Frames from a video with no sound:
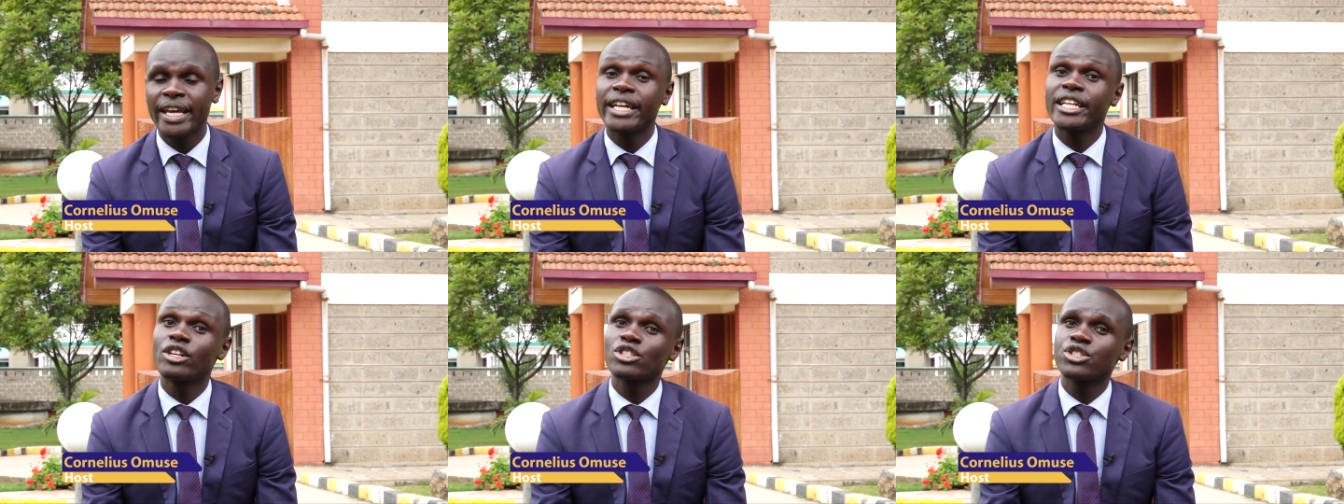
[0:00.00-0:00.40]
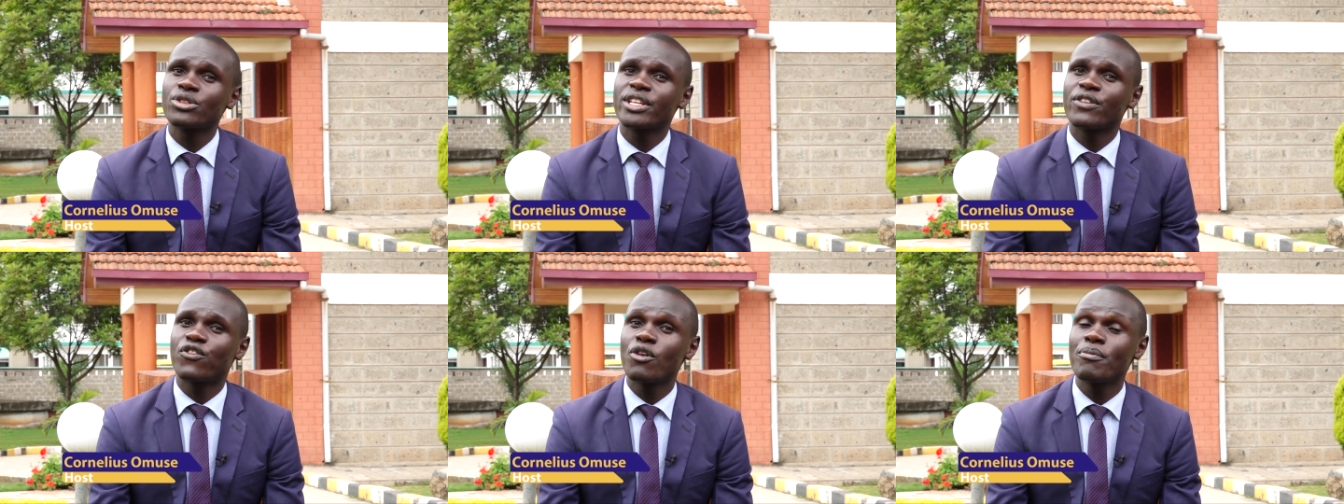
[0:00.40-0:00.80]
And also
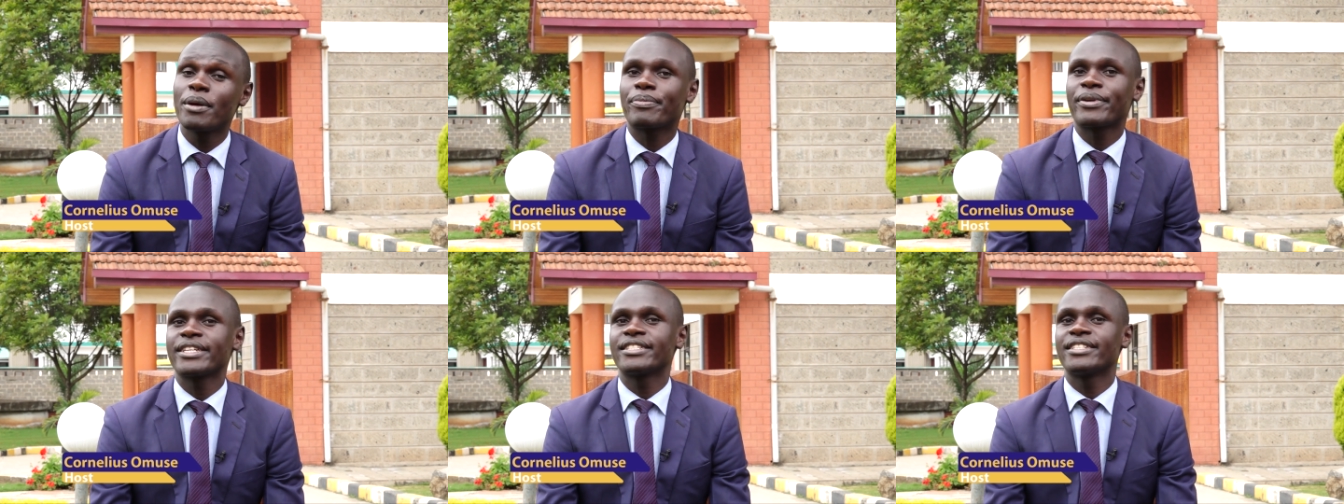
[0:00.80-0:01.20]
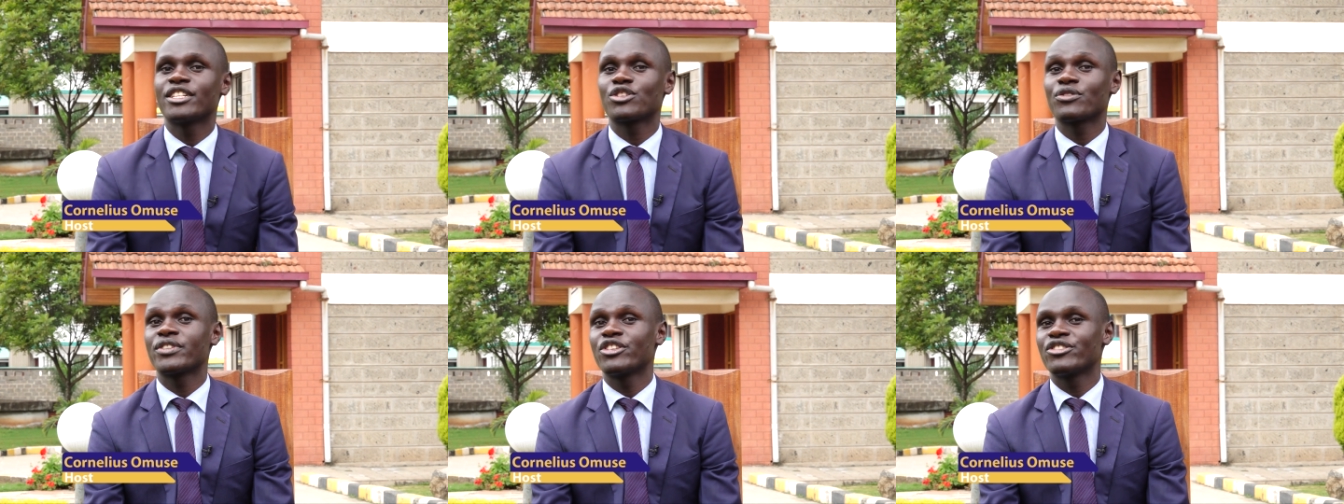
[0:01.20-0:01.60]
the former
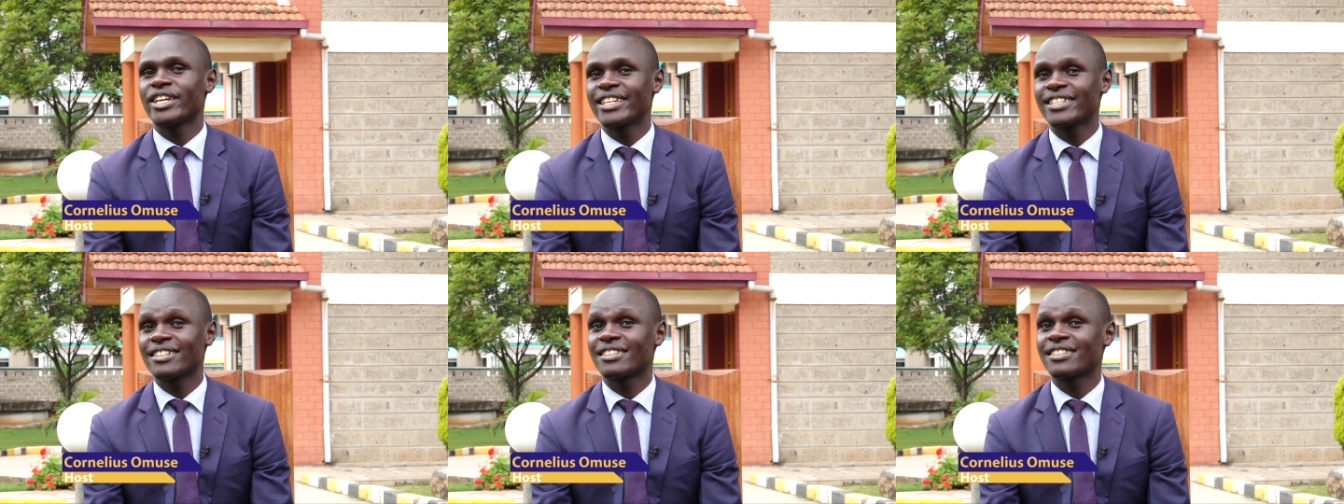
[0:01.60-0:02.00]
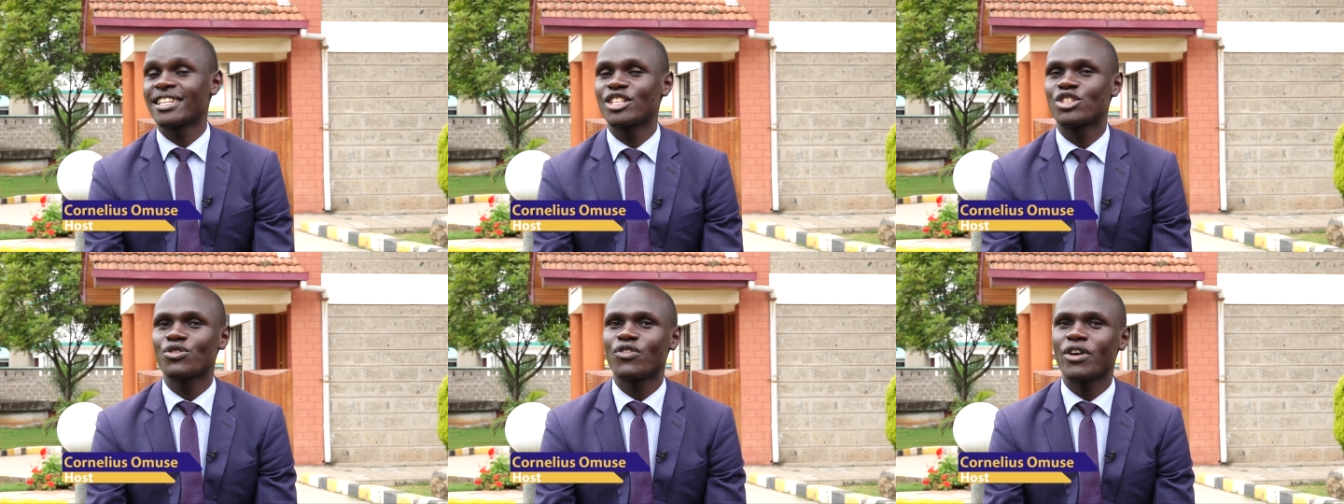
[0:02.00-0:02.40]
president of the United
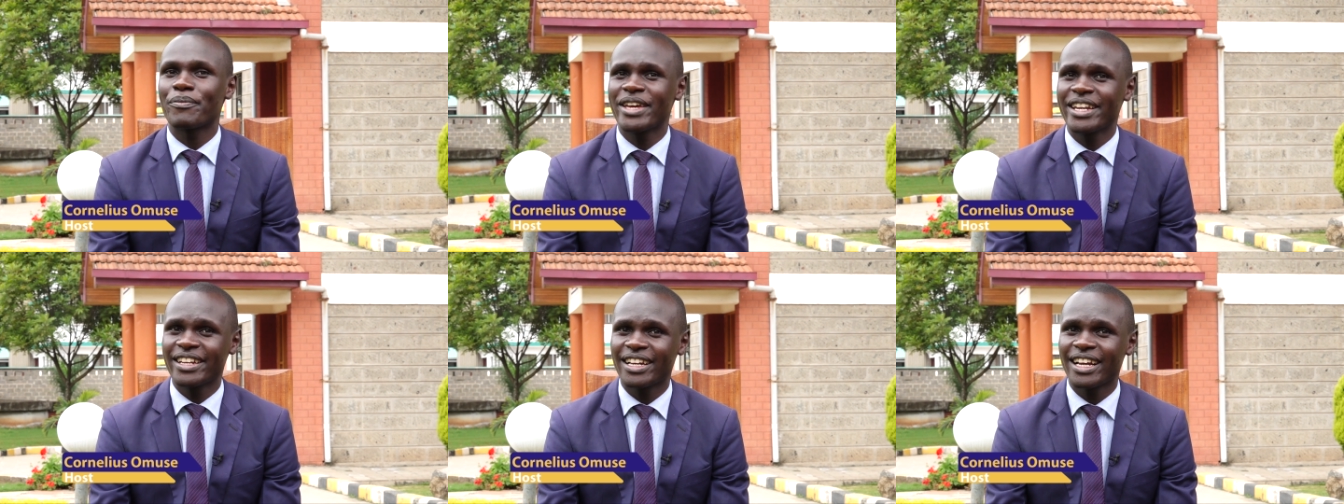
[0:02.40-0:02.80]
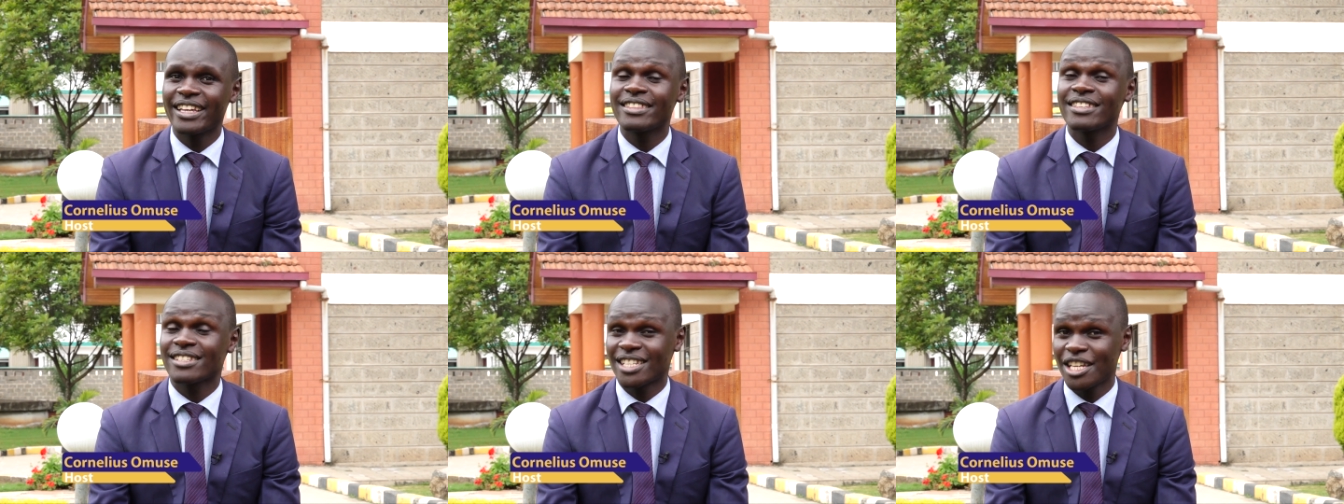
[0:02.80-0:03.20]
States of America
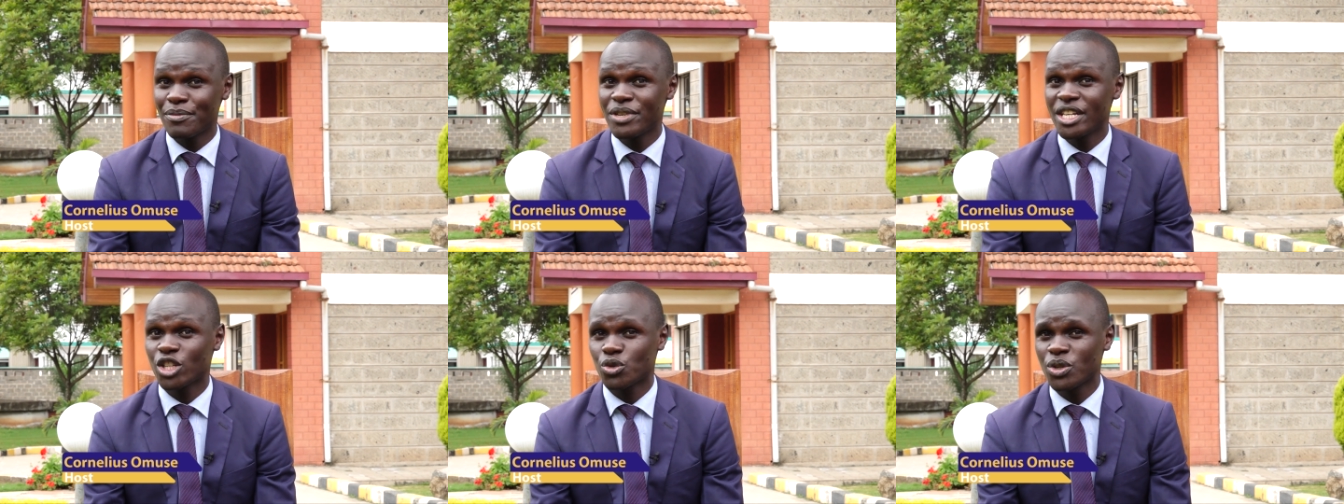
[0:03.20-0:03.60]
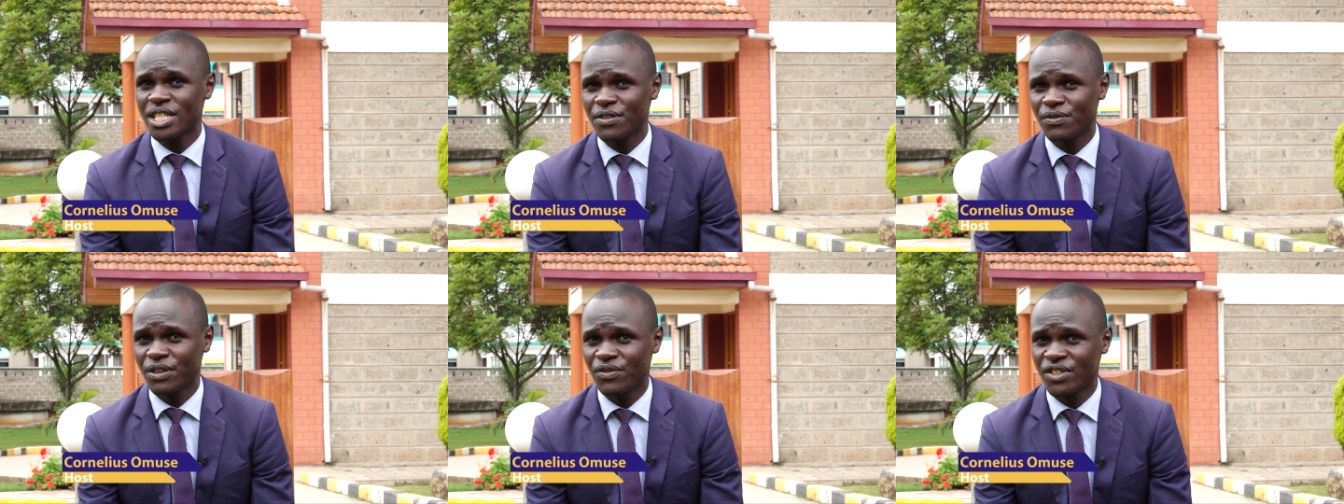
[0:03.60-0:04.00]
in the same year,
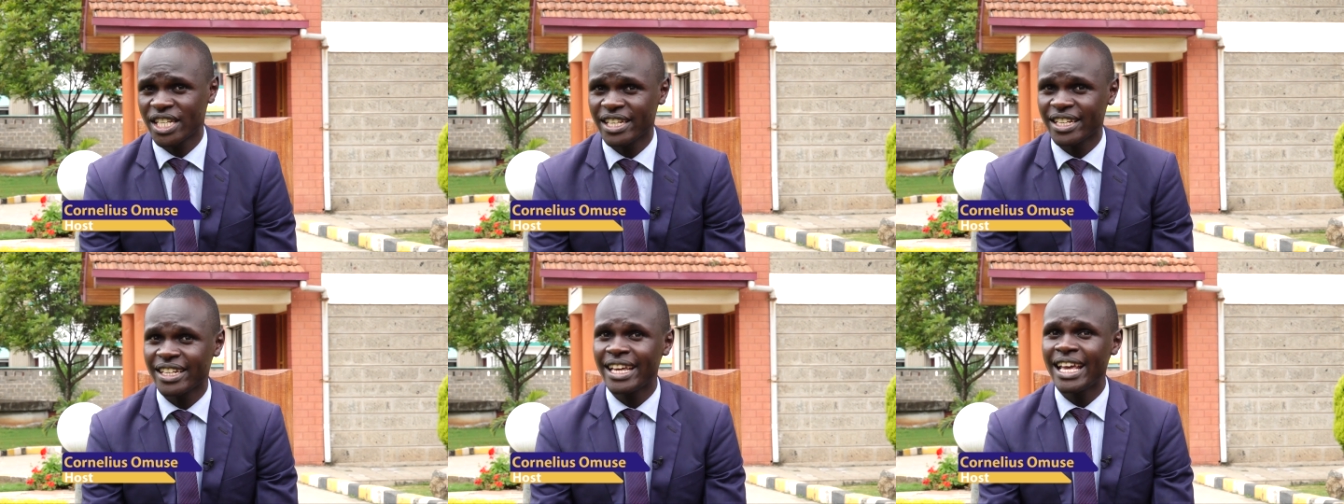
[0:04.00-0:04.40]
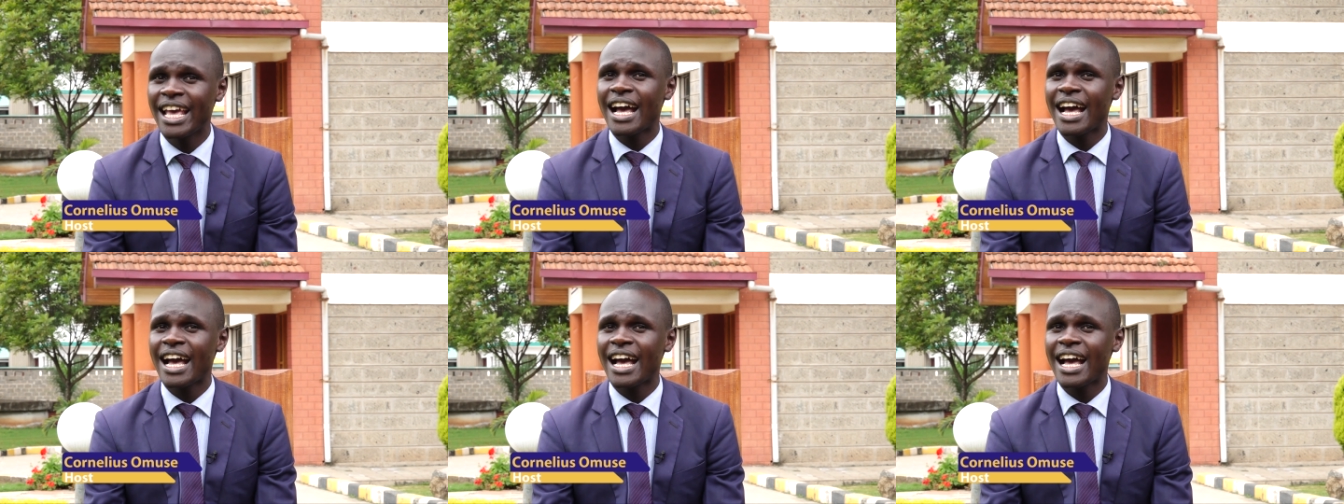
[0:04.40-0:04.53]
2015,